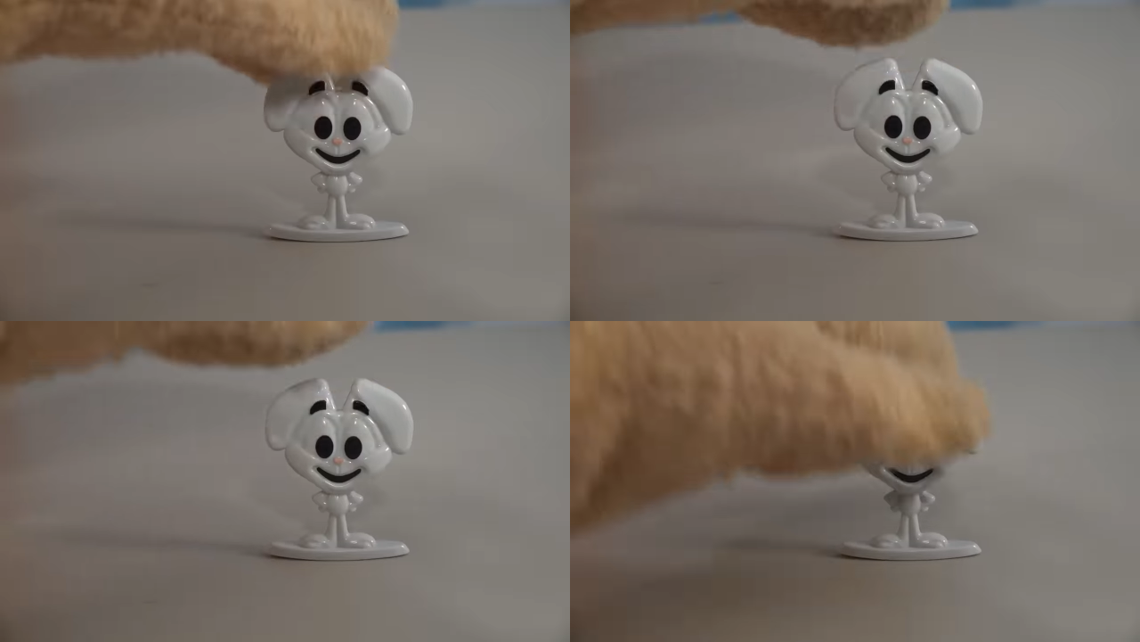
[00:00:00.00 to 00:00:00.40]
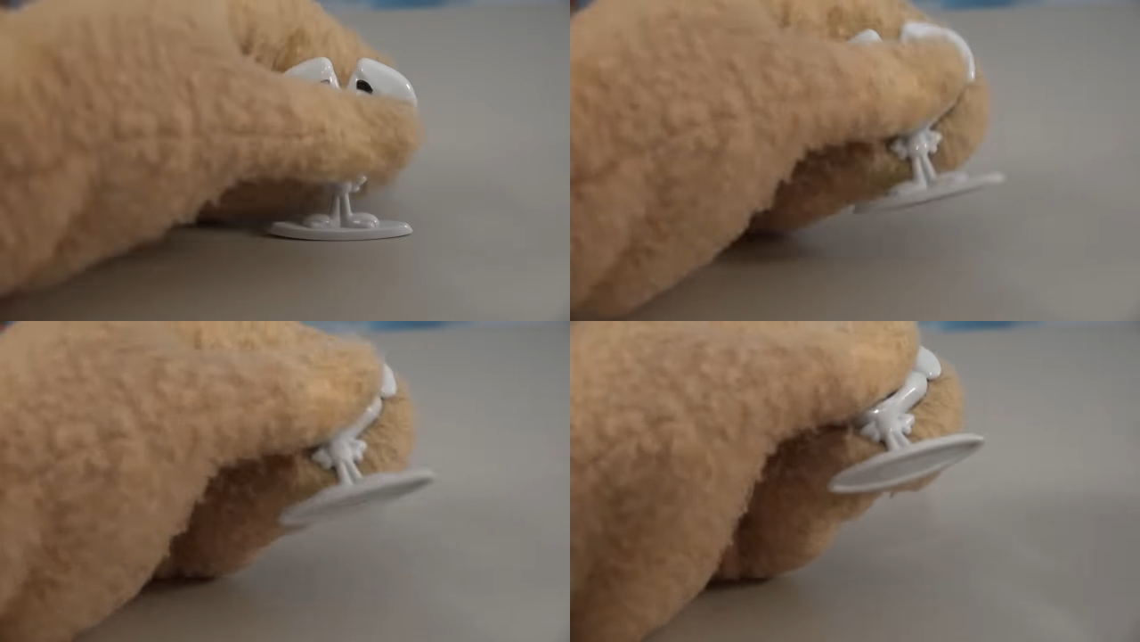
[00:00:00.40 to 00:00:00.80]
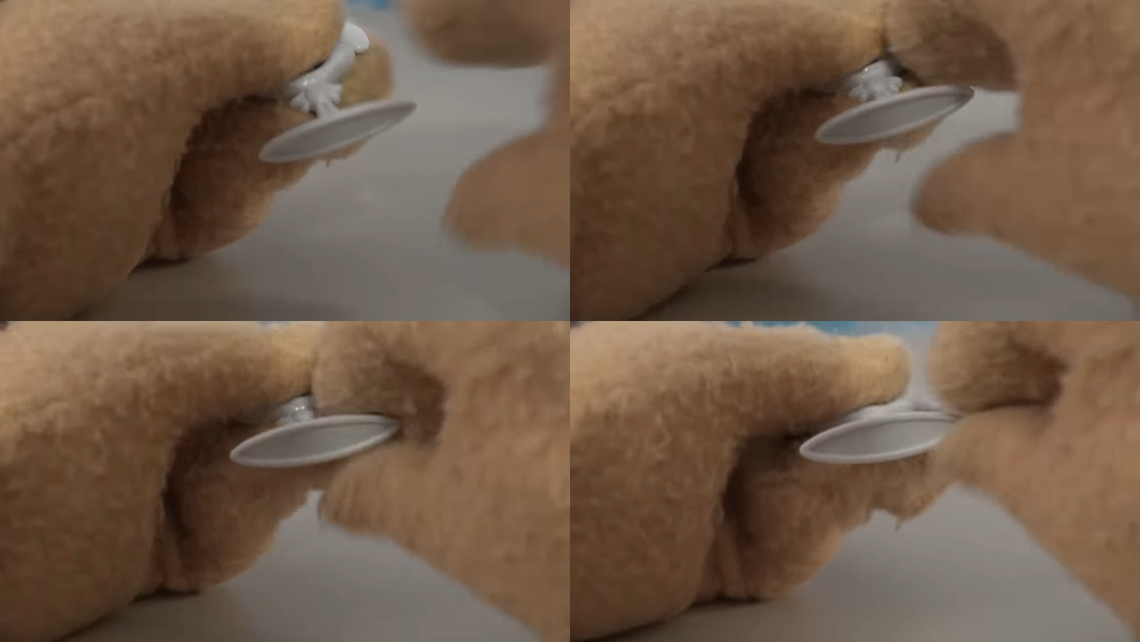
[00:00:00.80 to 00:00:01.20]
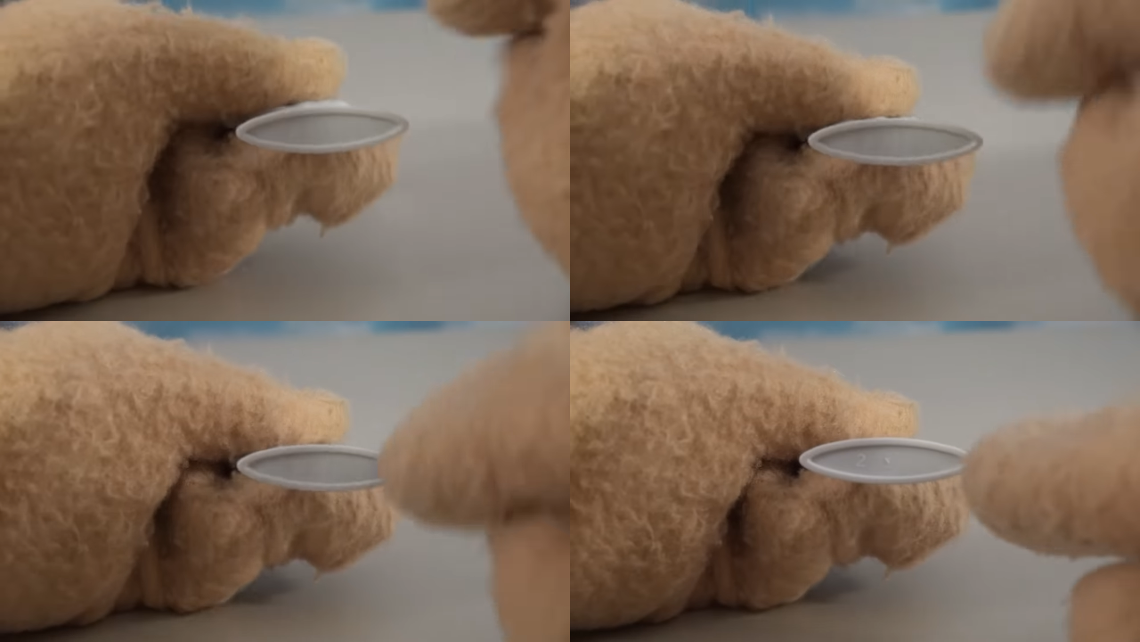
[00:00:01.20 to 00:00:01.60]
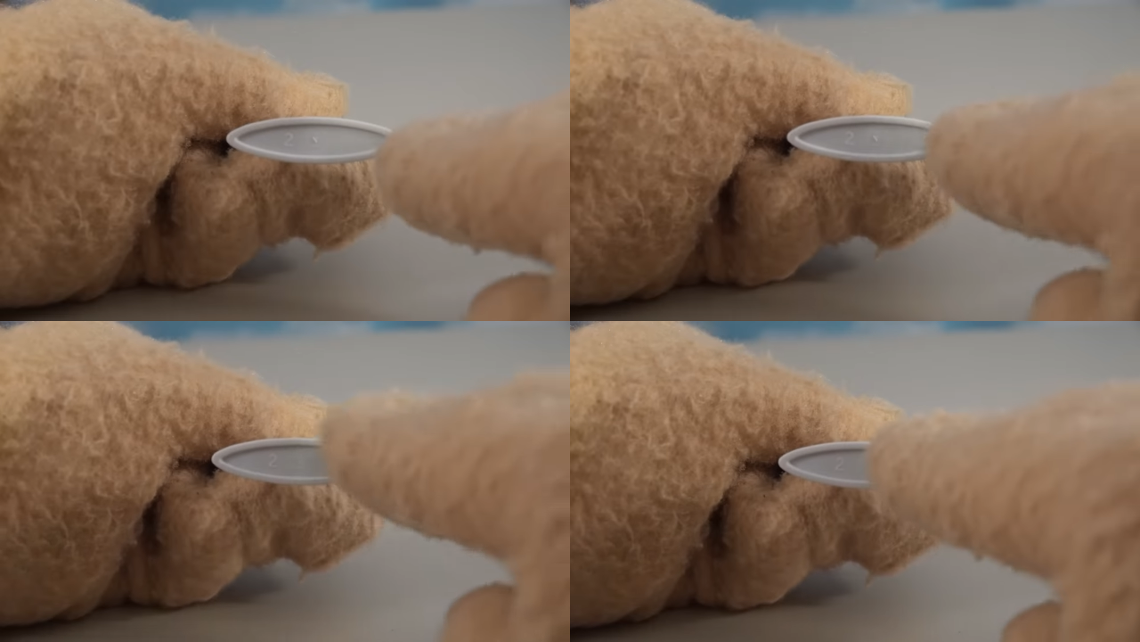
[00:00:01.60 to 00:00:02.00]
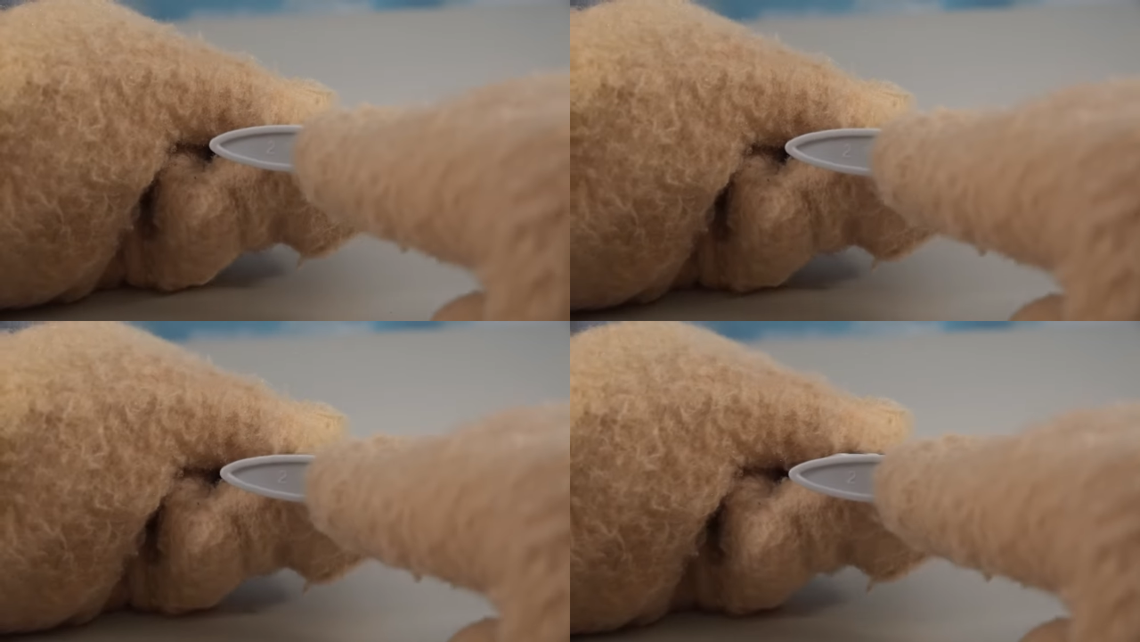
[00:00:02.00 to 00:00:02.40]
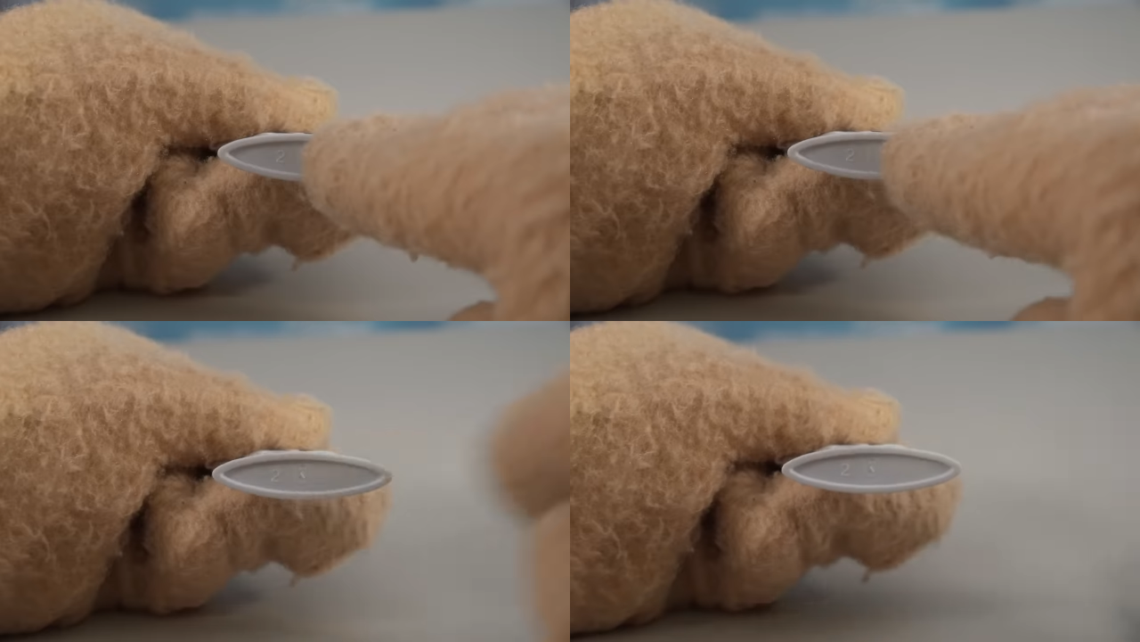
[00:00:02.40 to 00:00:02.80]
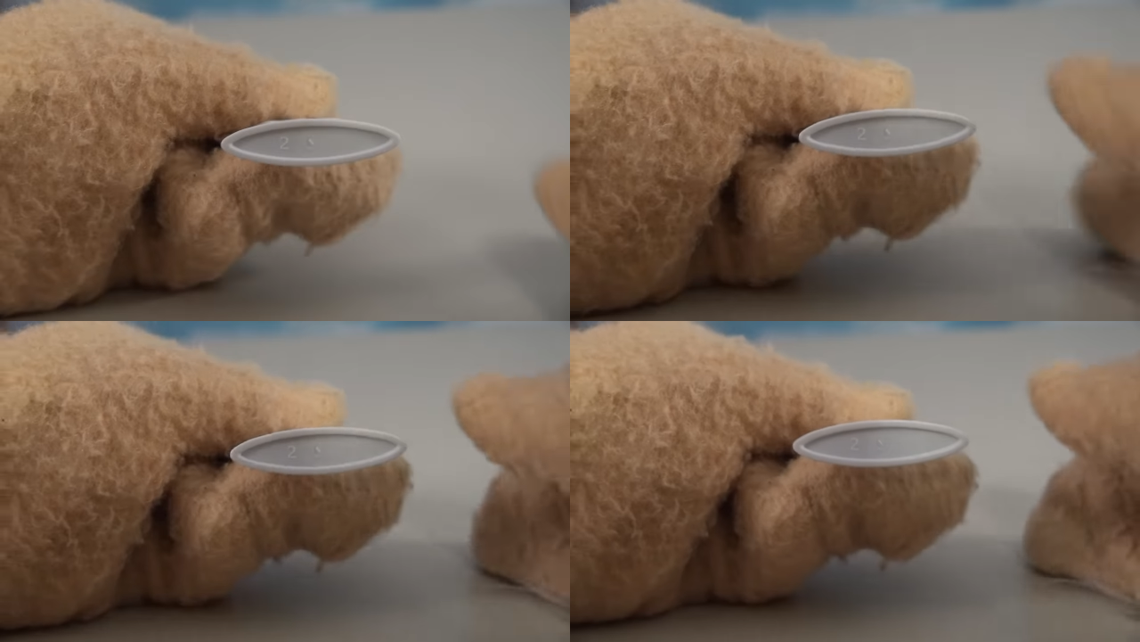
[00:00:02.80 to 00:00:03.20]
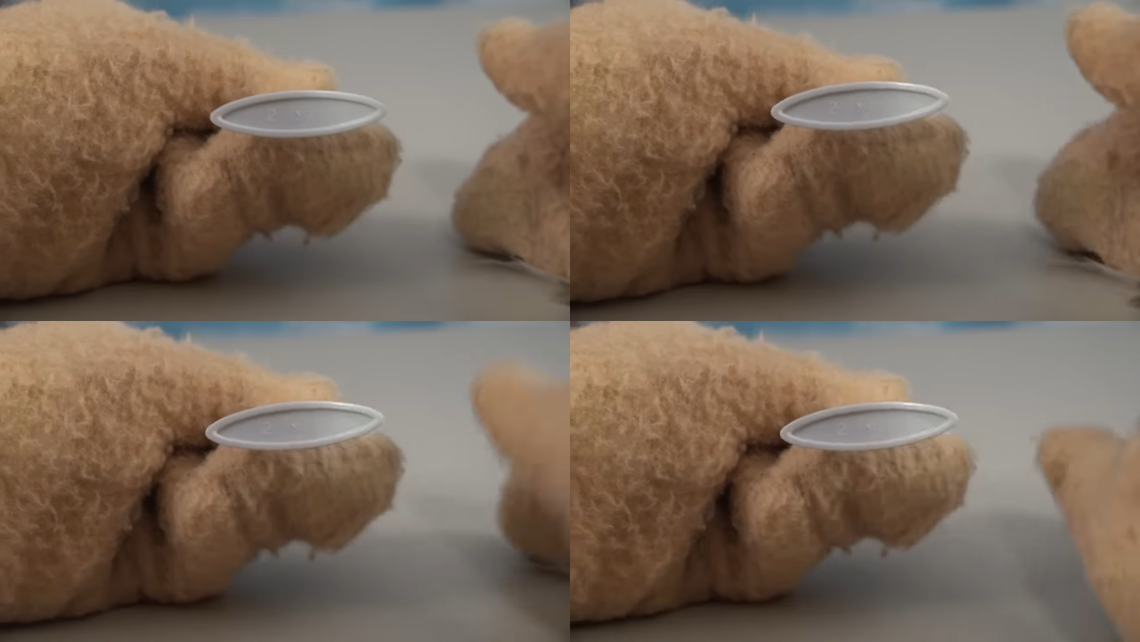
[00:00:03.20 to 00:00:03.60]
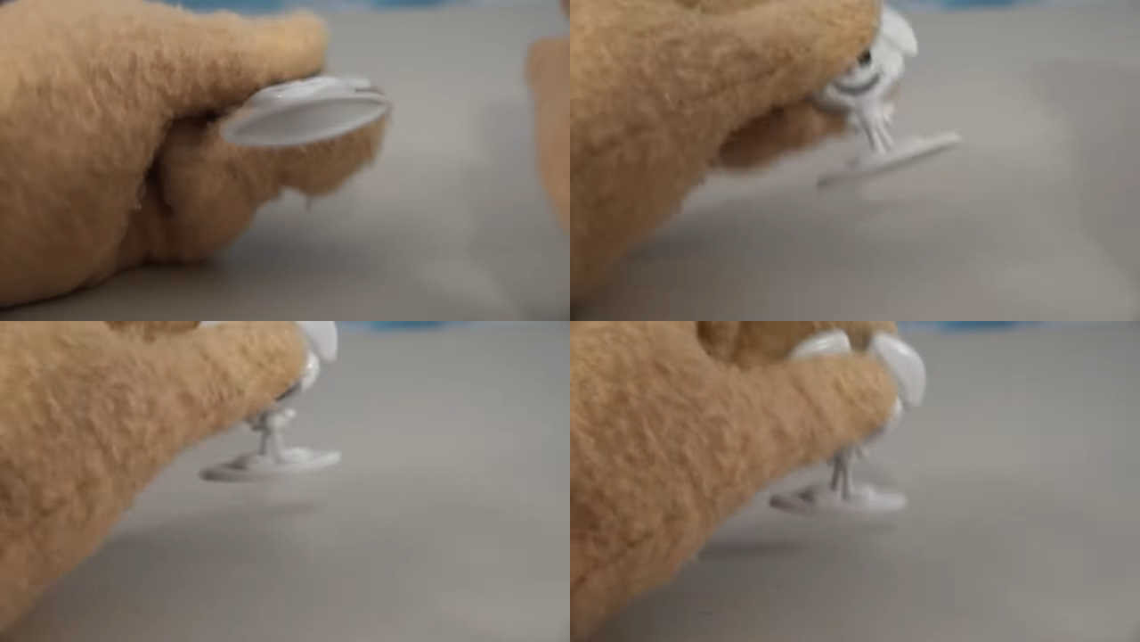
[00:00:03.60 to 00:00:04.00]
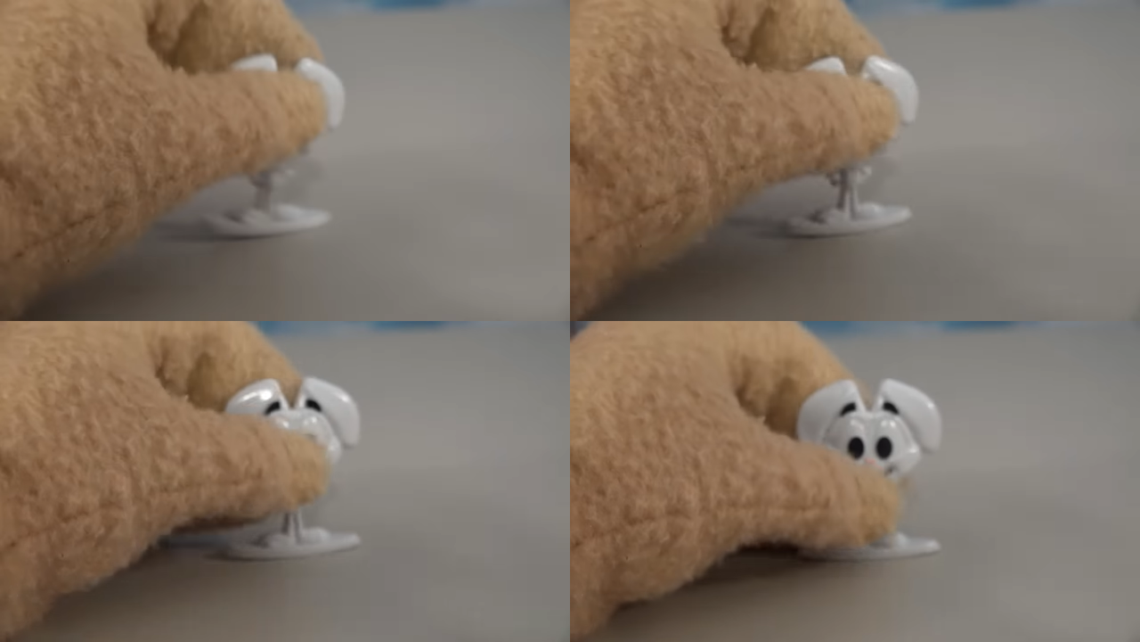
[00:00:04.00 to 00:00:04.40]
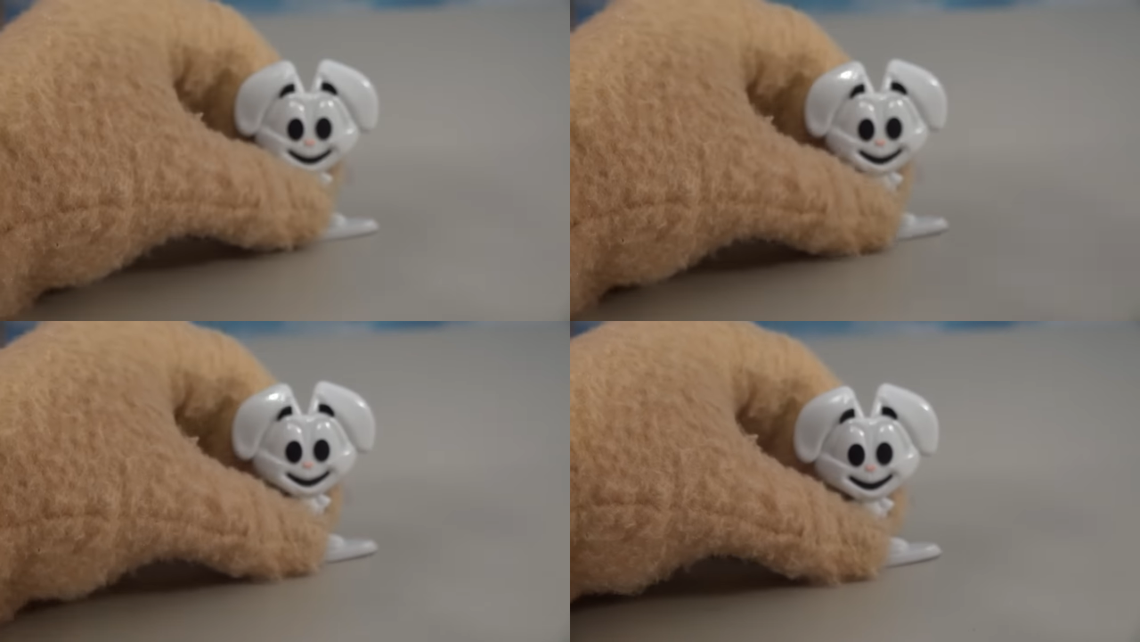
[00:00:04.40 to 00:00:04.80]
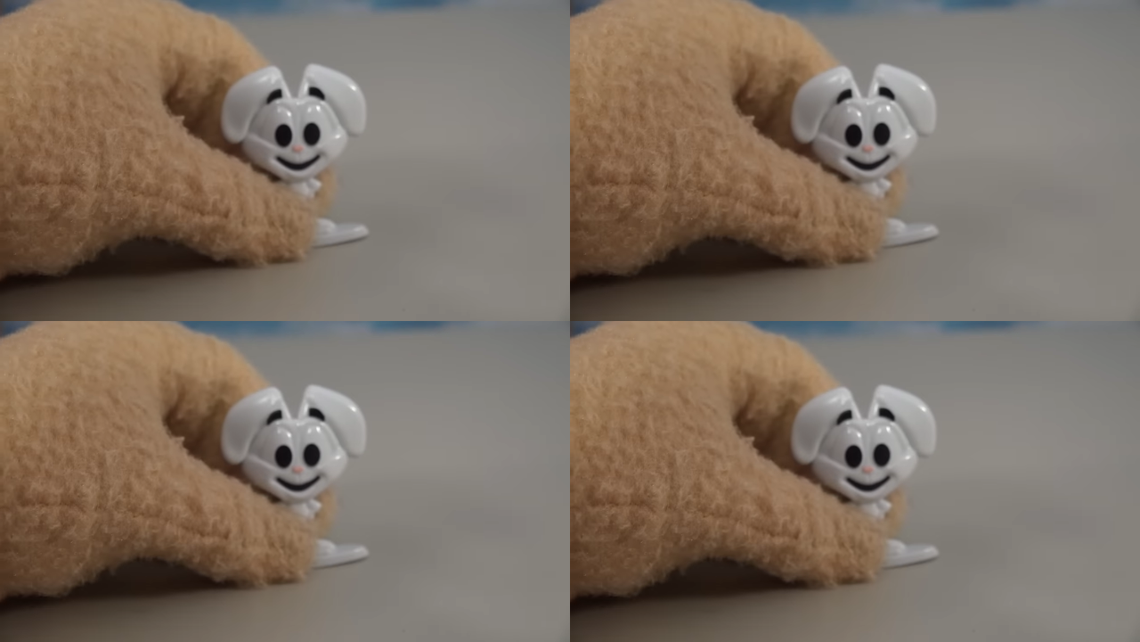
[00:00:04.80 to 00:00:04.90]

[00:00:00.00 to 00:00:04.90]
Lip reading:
No face is visible, so there are no lips to read.